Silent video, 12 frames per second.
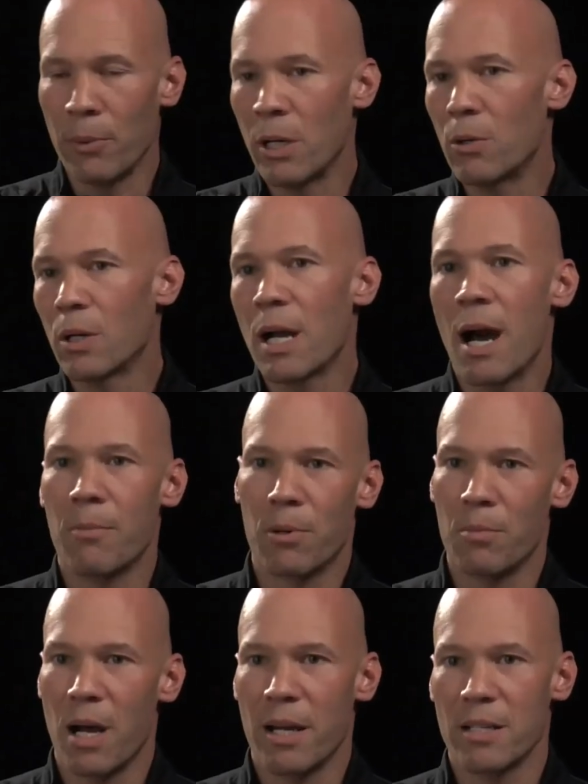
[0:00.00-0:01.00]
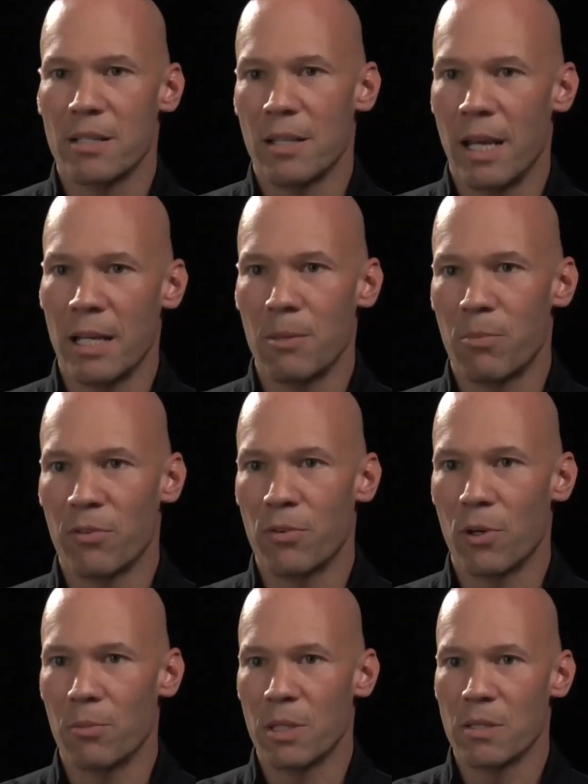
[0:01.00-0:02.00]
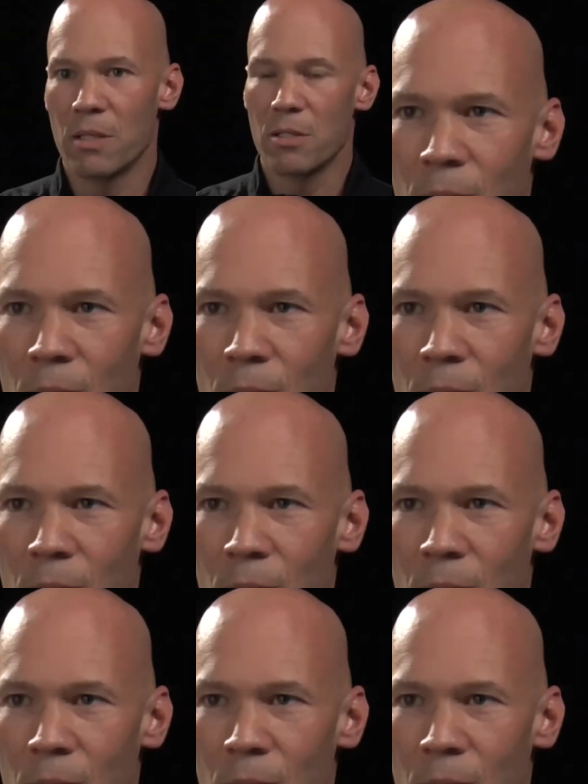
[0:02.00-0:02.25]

we don't compromise any performance.